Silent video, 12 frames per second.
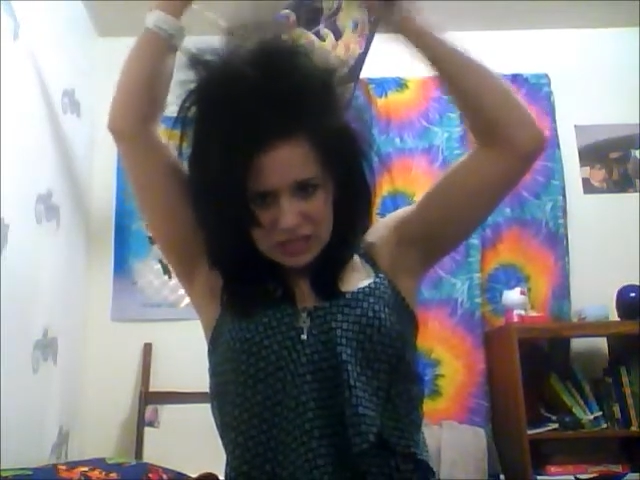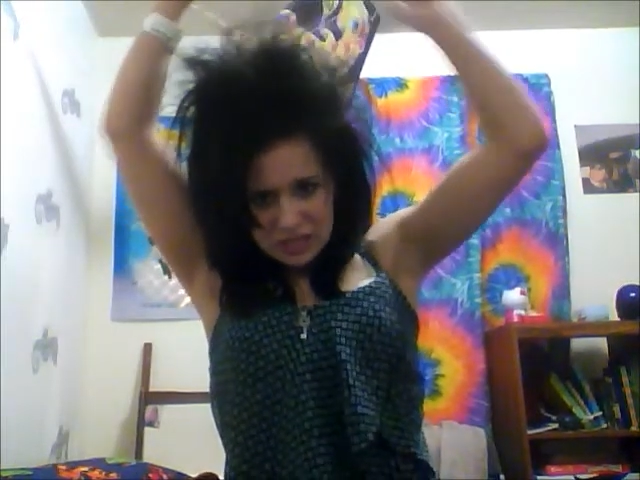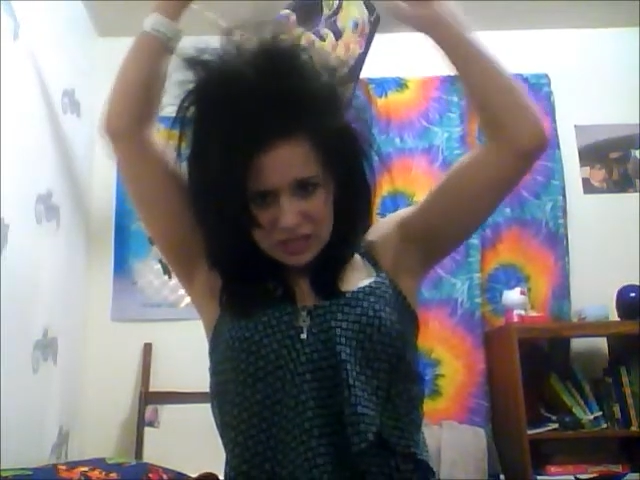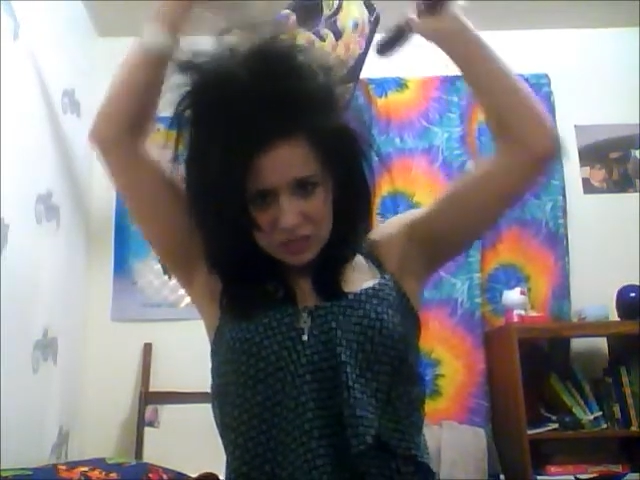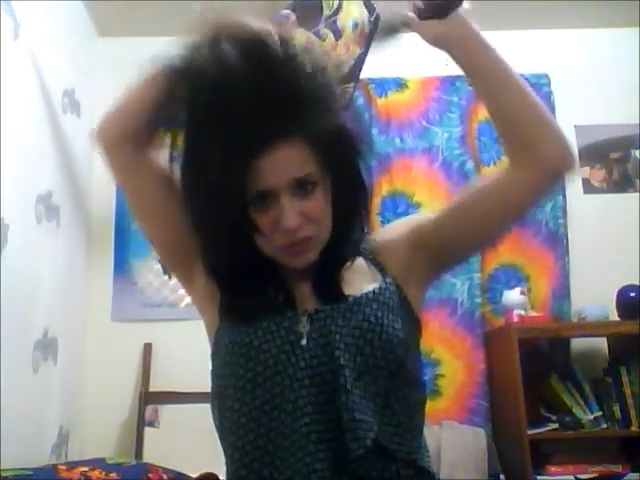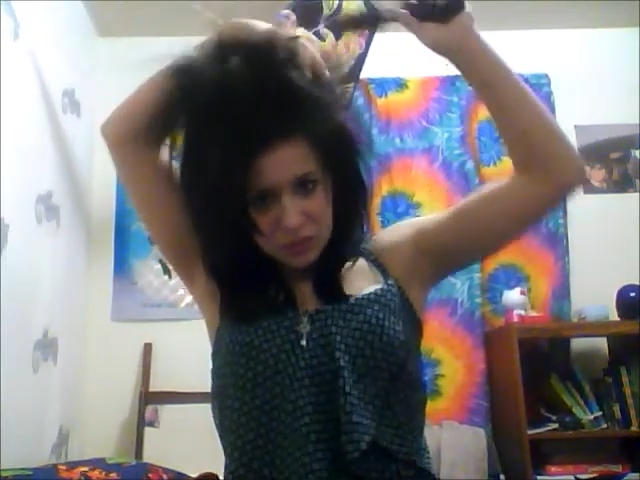
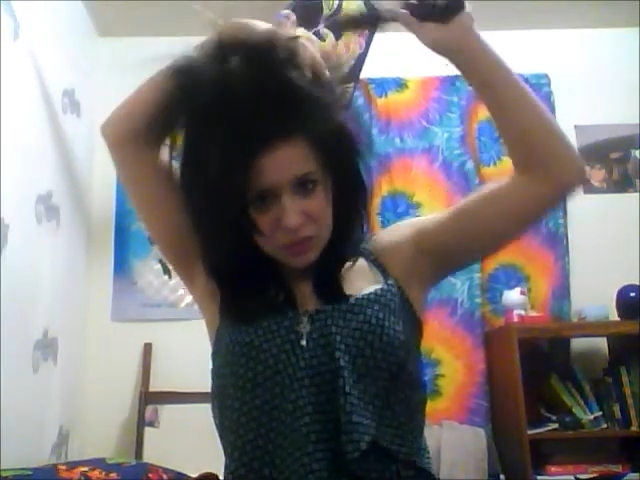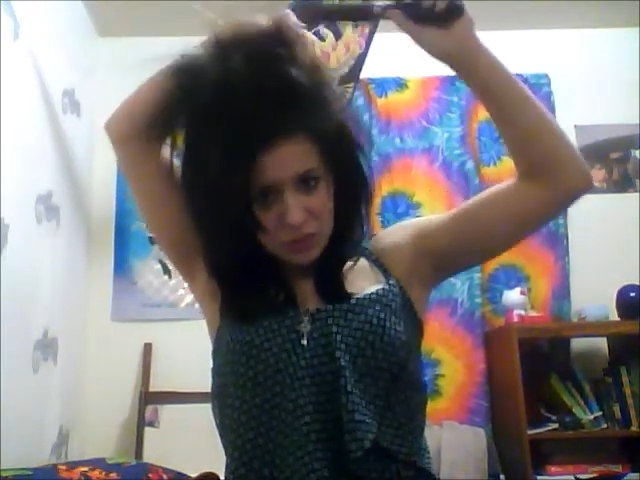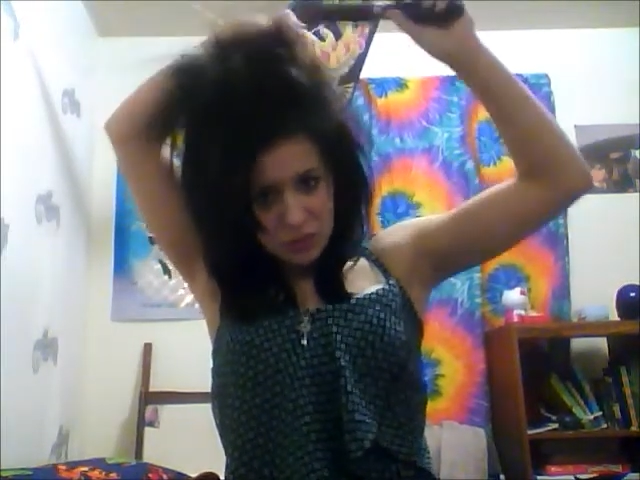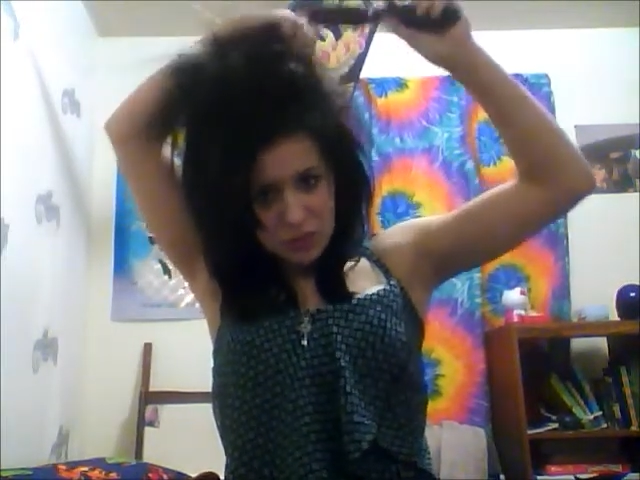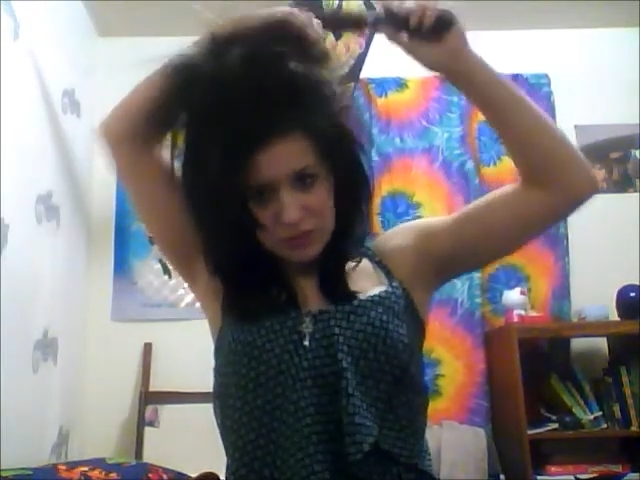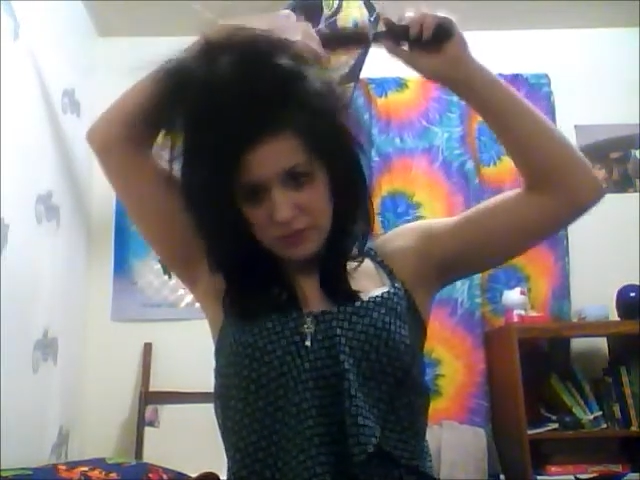but you don't care
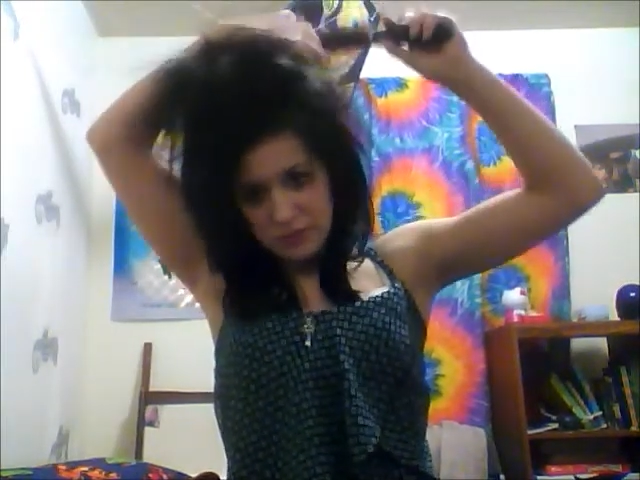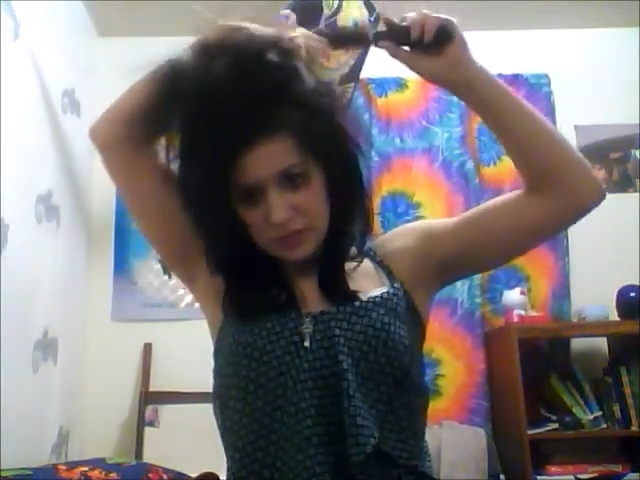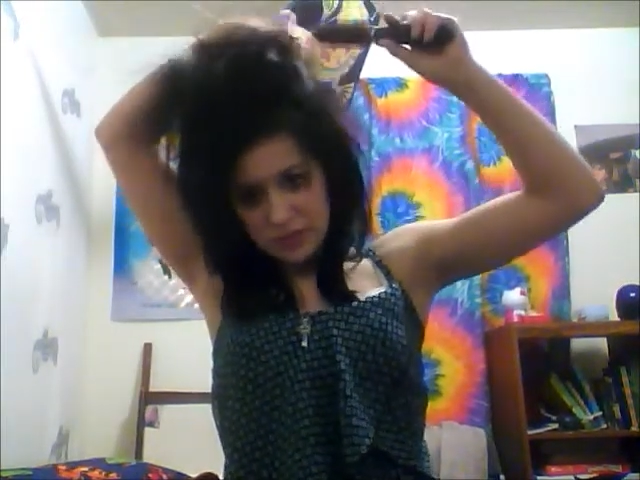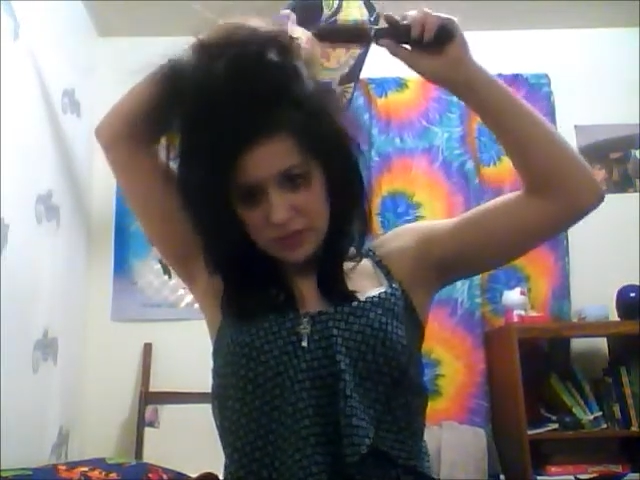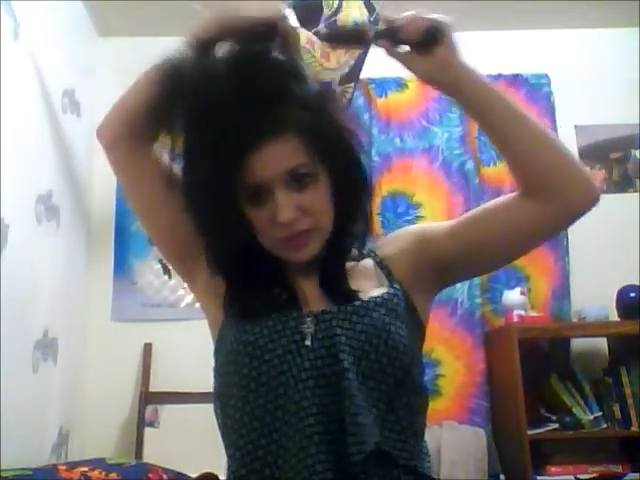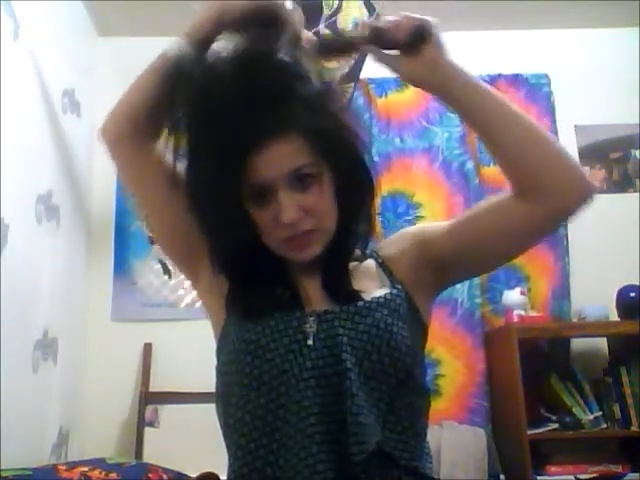about how frizzy
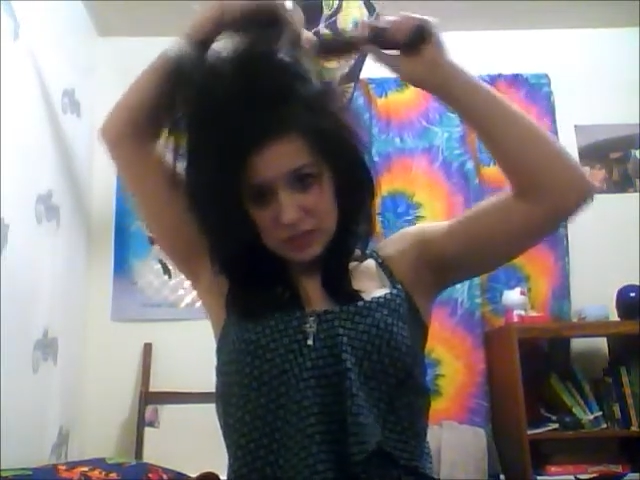it is.